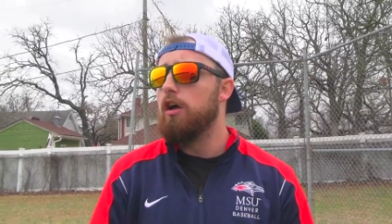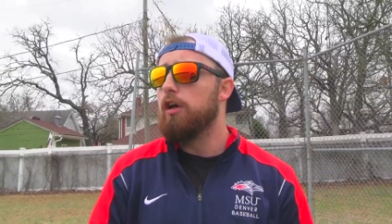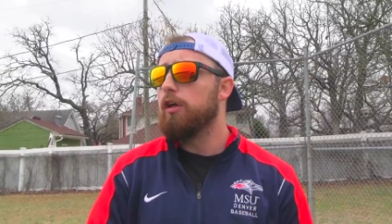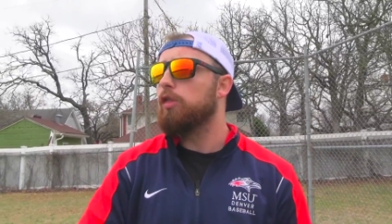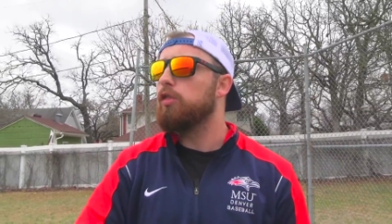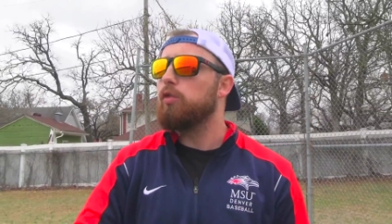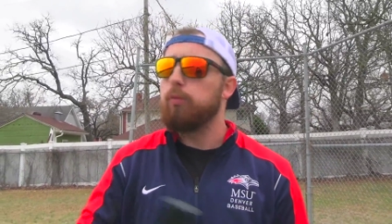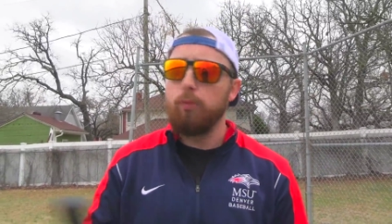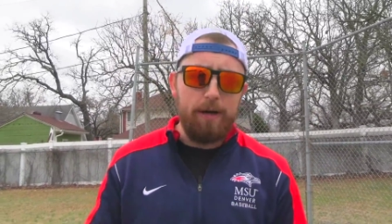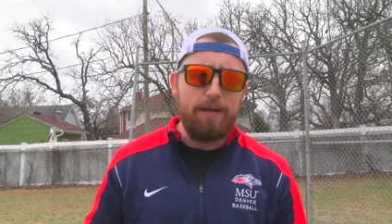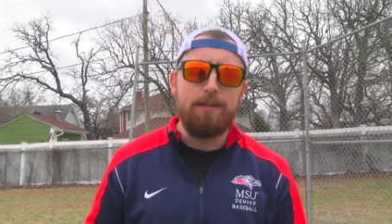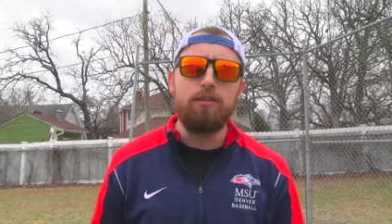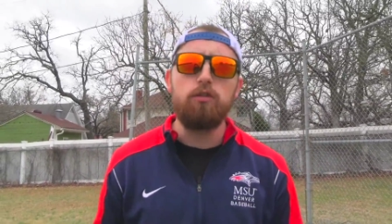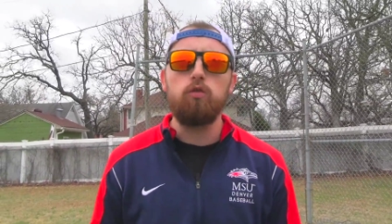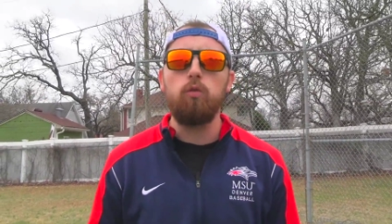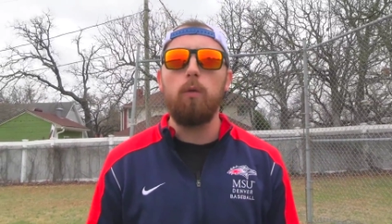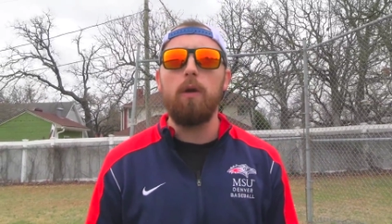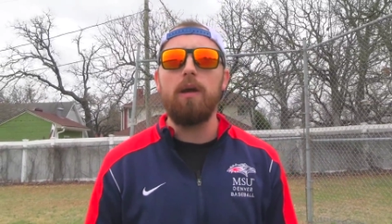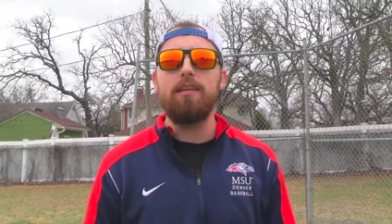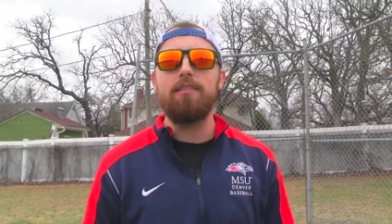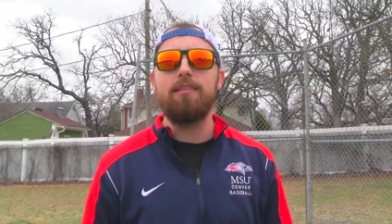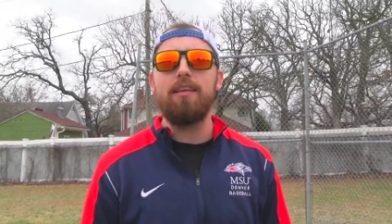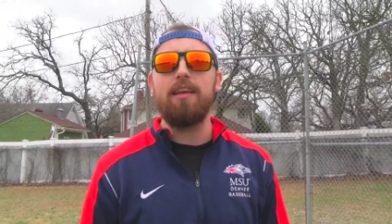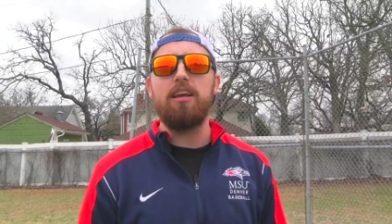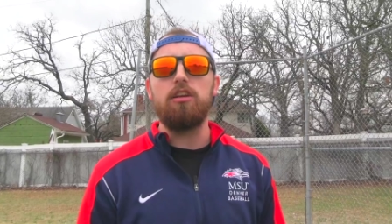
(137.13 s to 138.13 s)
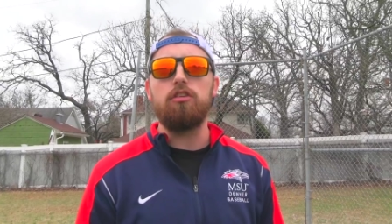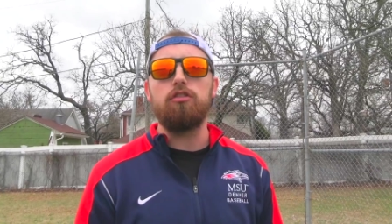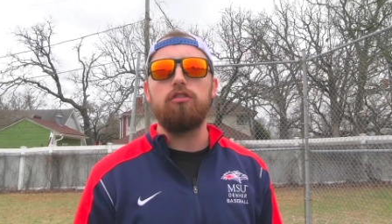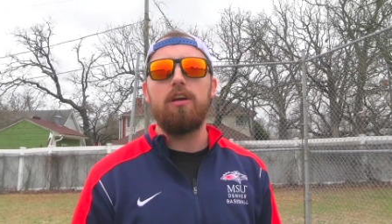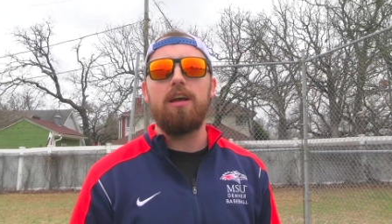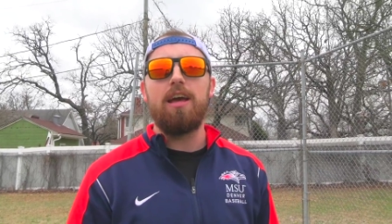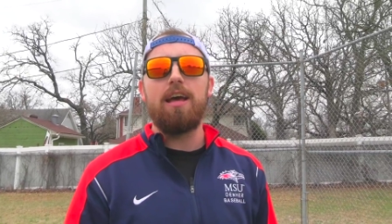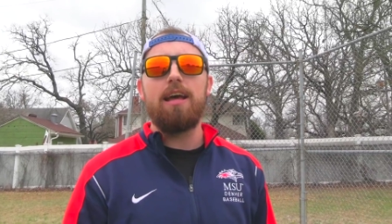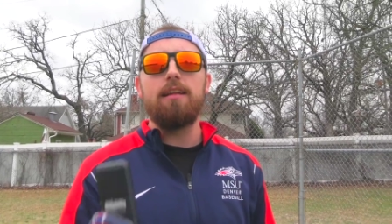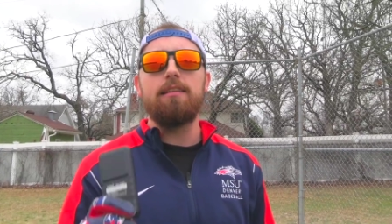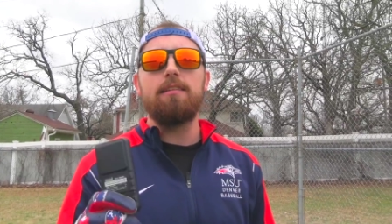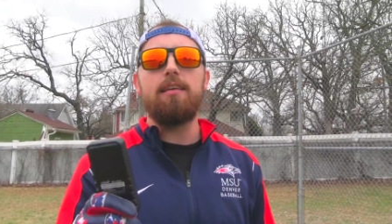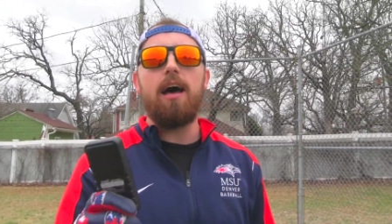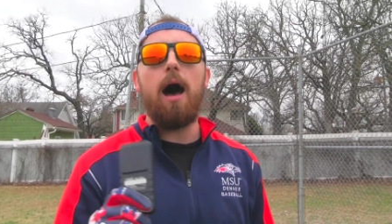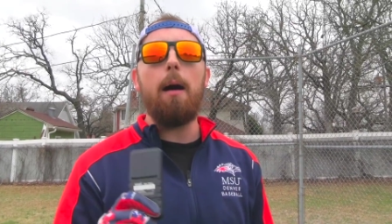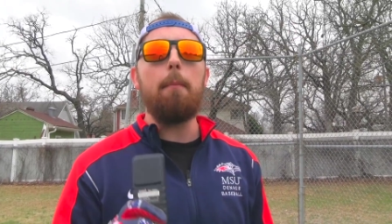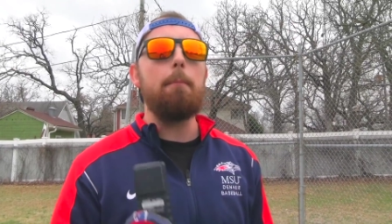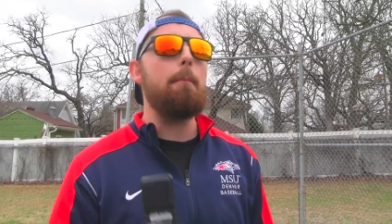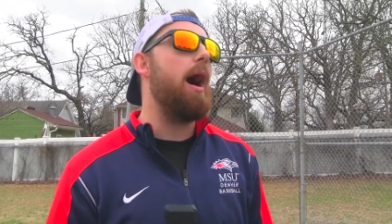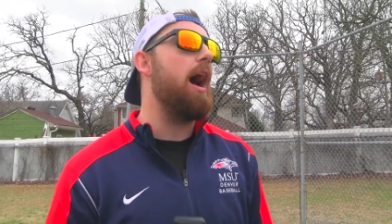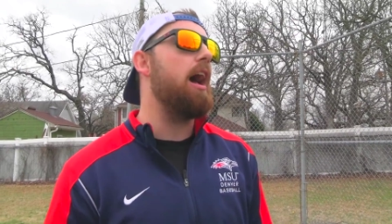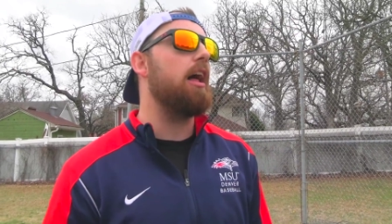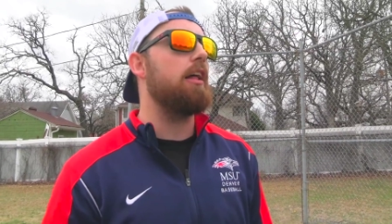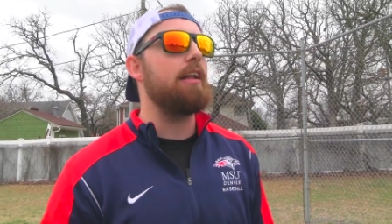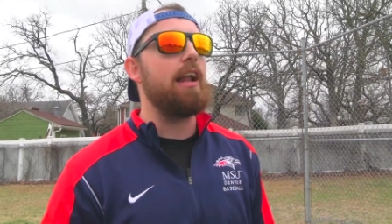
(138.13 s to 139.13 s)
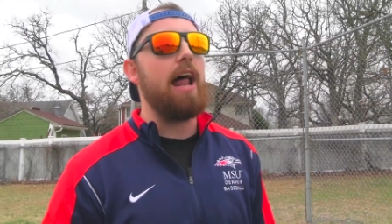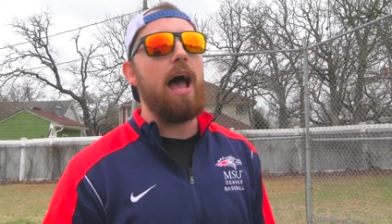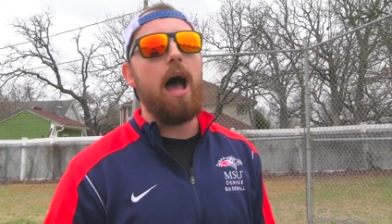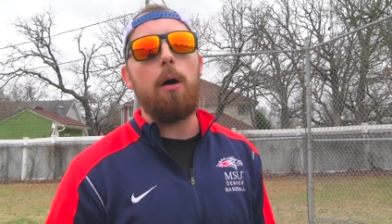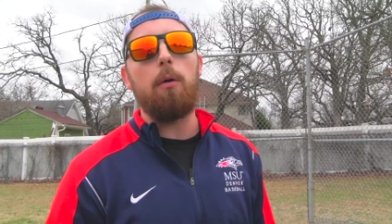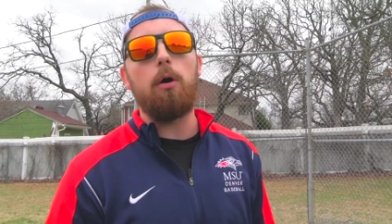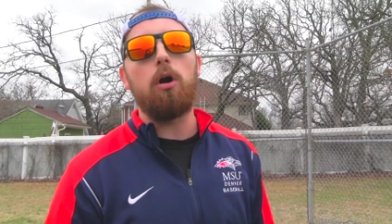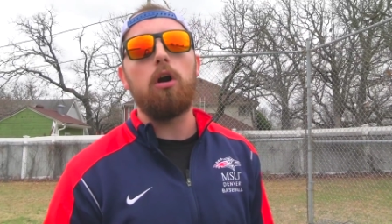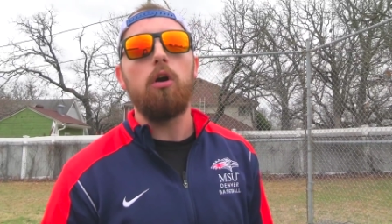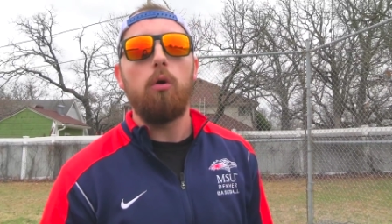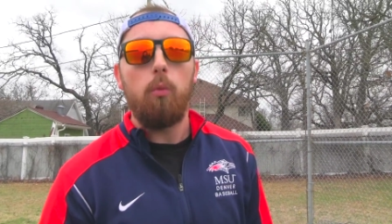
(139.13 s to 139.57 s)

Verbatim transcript: Three swings each, top mile an hour